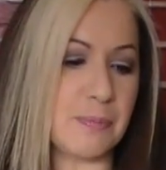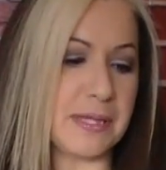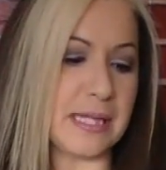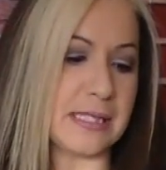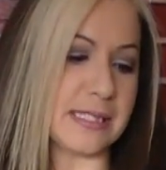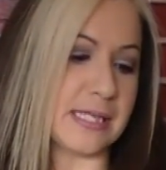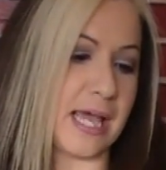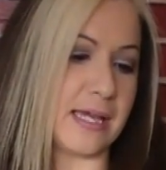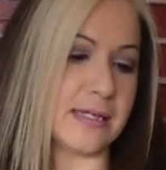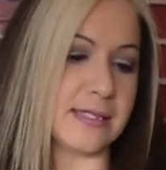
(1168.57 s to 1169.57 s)
but it
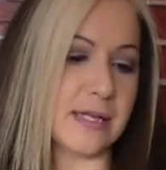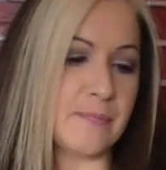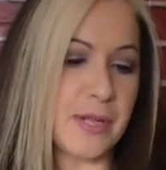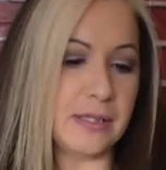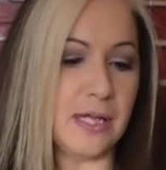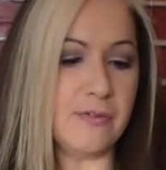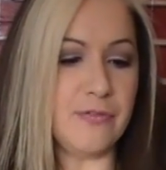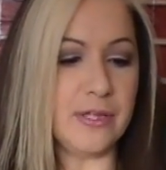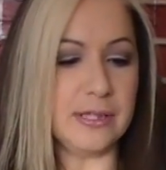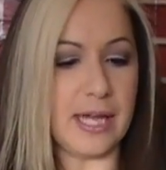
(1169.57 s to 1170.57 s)
says
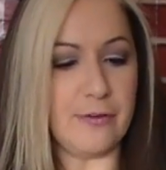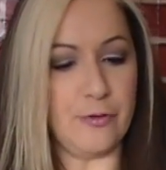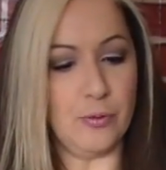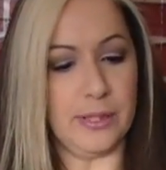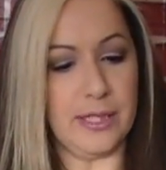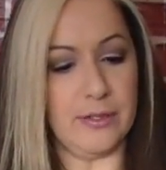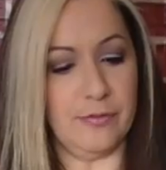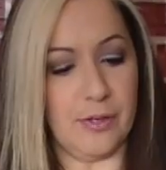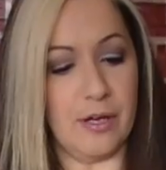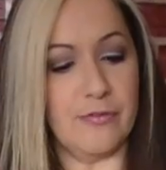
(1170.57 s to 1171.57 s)
Love the life you
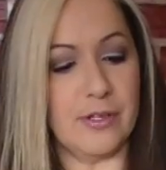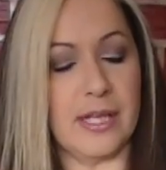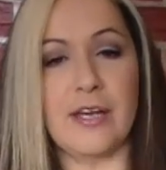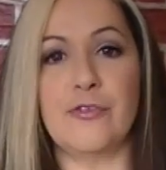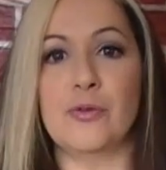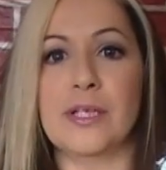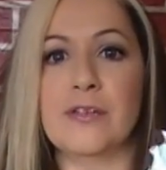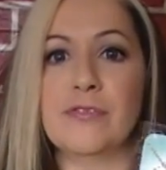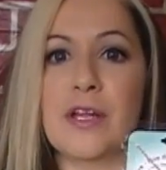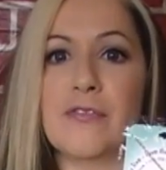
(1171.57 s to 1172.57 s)
live, love the life you
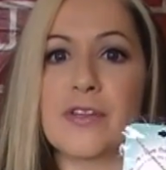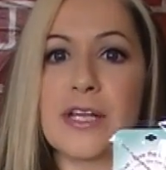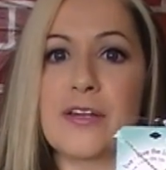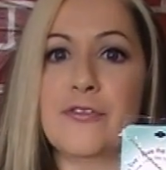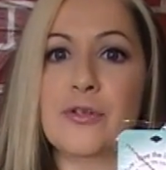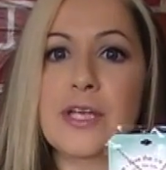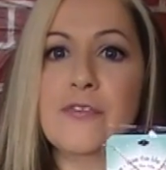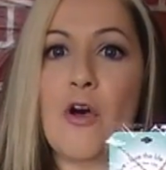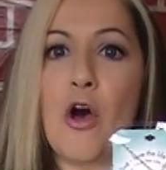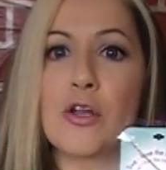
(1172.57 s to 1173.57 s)
live, love the life you
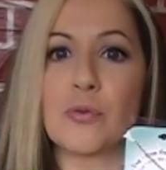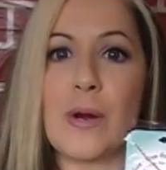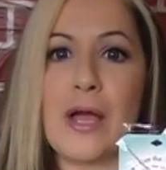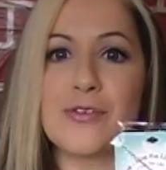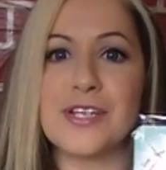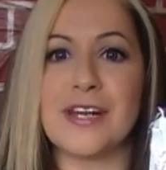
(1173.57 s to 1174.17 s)
live, all around it.